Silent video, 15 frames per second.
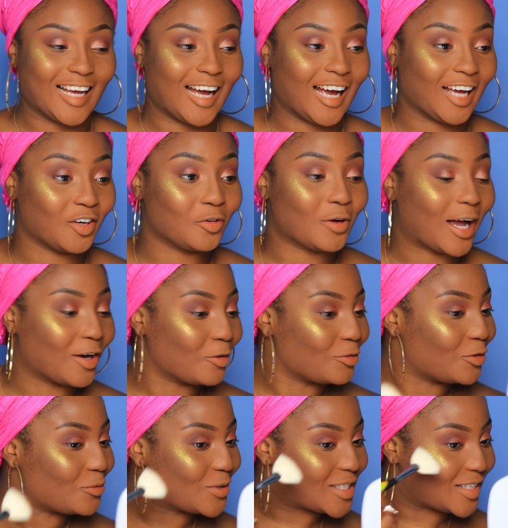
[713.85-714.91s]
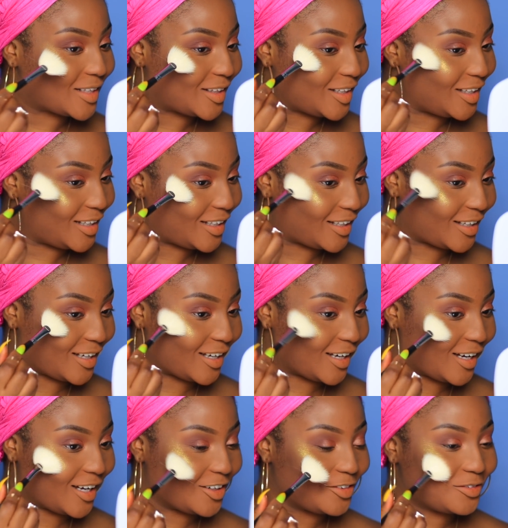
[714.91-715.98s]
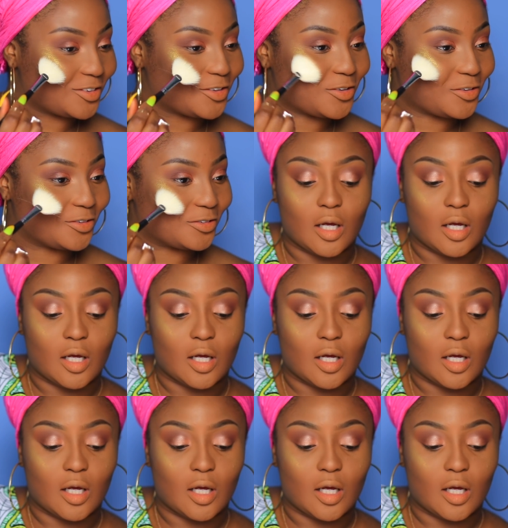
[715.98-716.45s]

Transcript: I don't know what to think yet. I don't know.